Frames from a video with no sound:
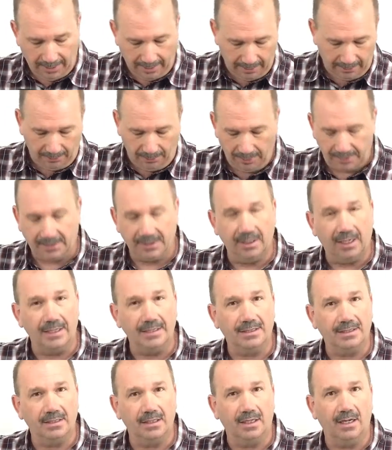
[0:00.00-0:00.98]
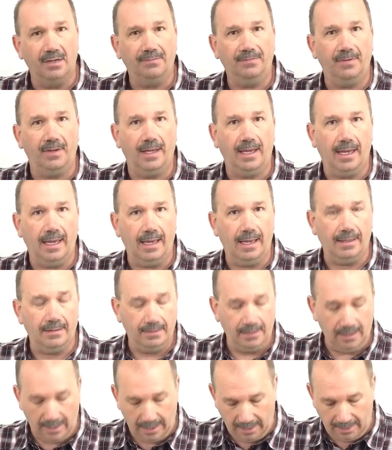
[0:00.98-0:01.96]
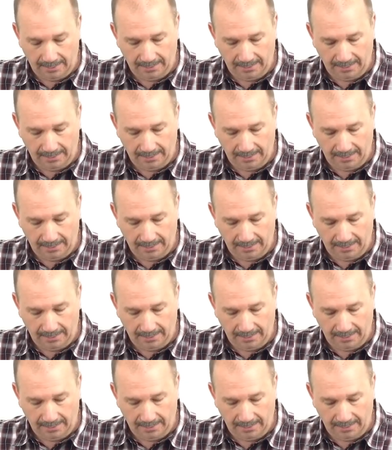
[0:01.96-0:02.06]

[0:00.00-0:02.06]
It looks nice enough and